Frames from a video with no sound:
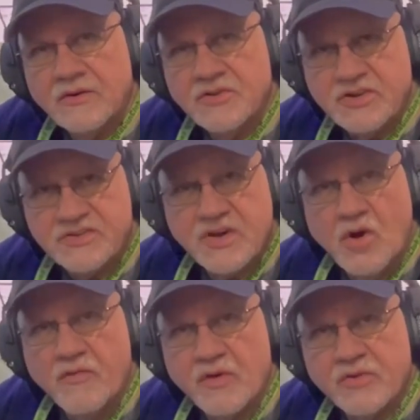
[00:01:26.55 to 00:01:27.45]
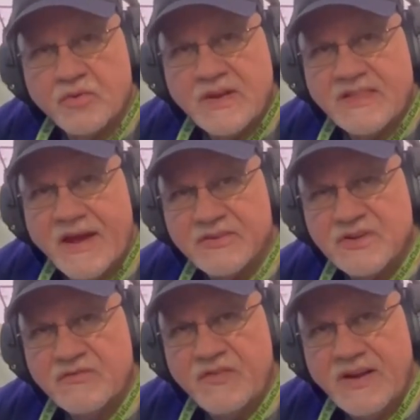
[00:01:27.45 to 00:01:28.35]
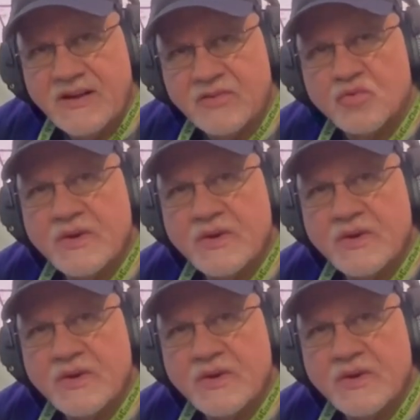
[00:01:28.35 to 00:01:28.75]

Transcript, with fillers: to just over 3,000 feet at